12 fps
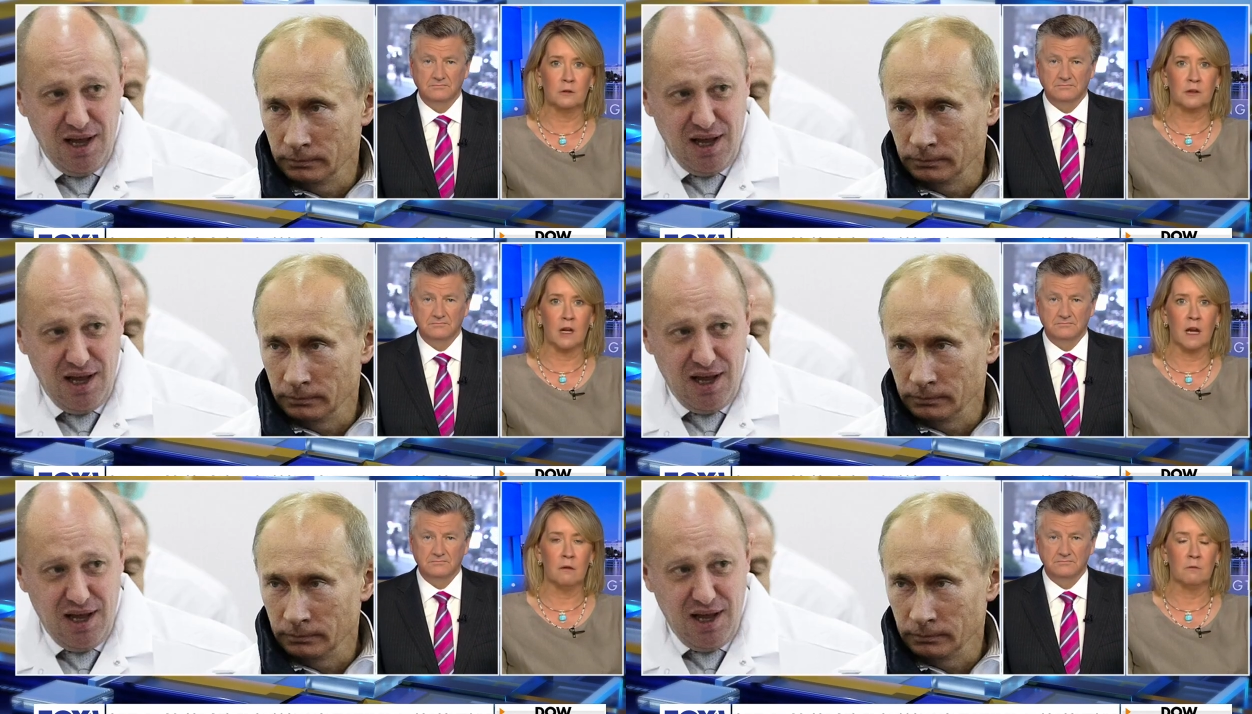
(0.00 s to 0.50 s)

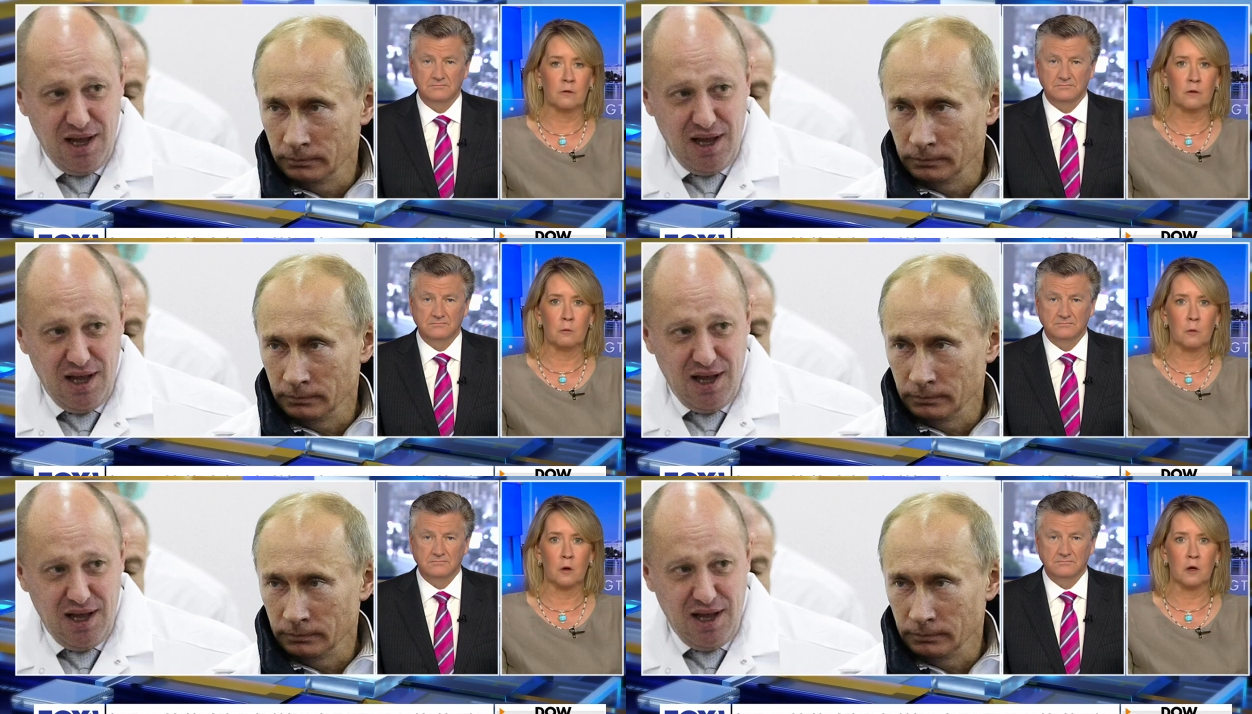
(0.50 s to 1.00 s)
Speaker 1: time for
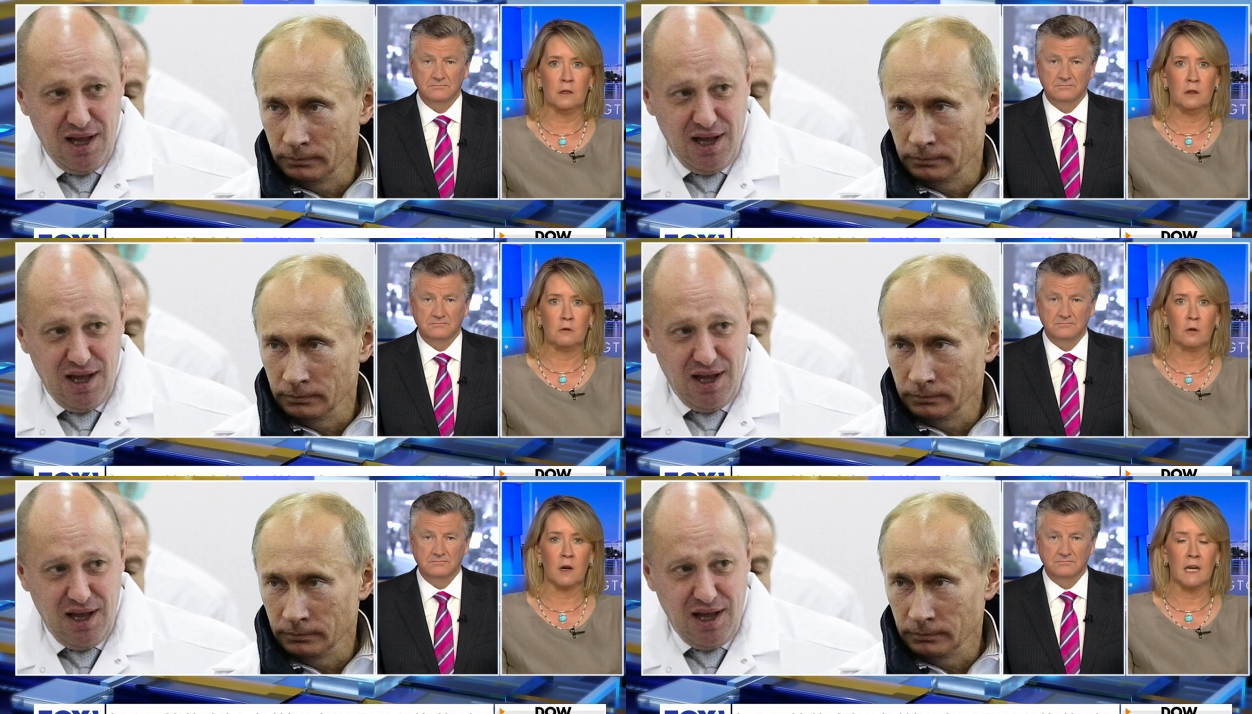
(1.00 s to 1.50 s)
the war in
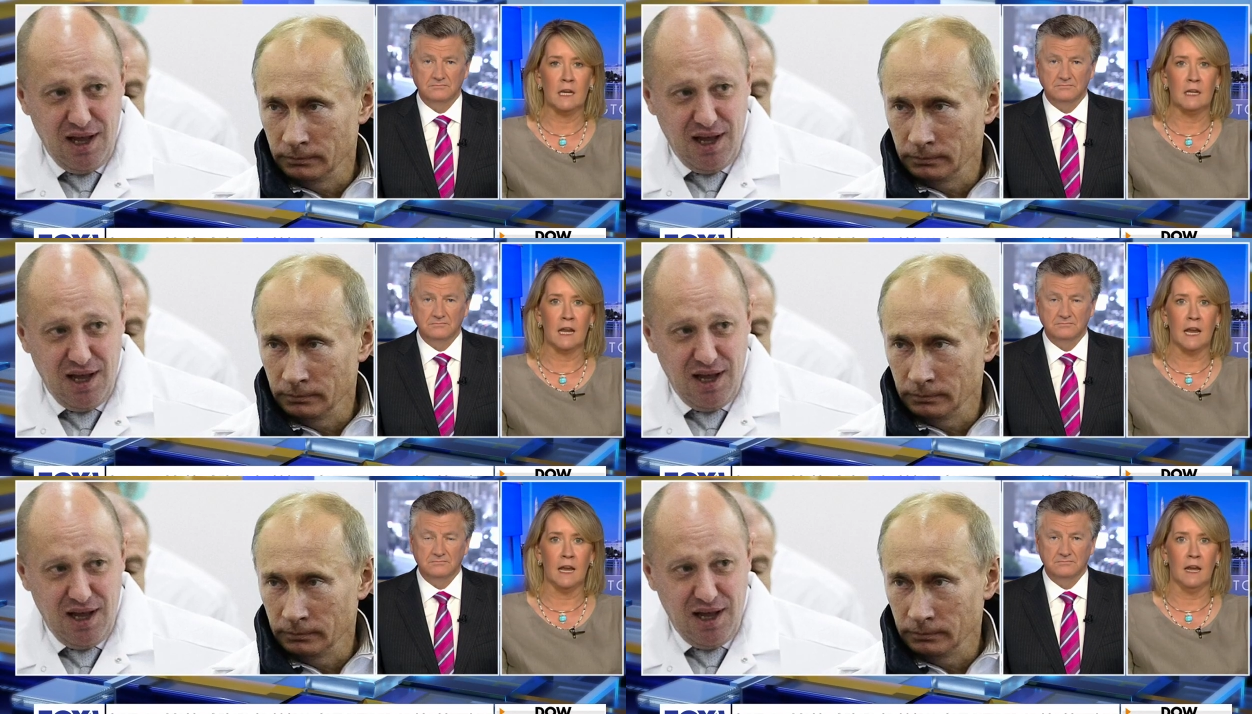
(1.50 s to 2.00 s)

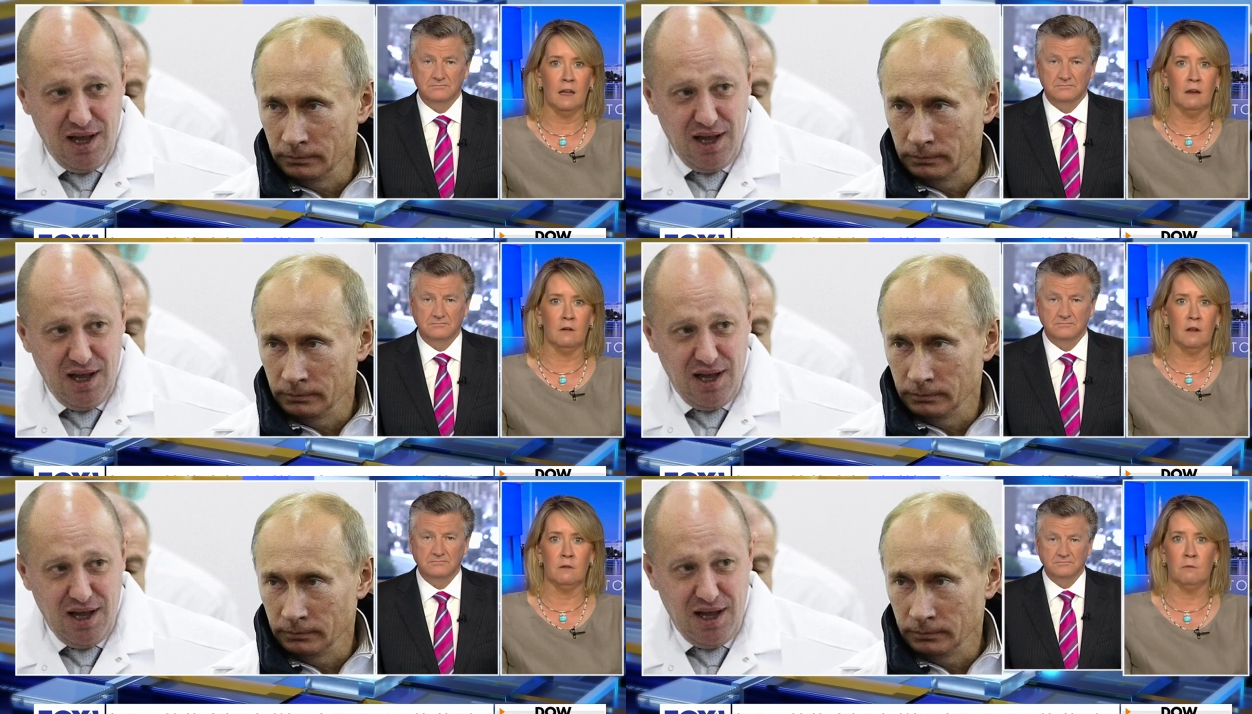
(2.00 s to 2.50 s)
Ukraine. And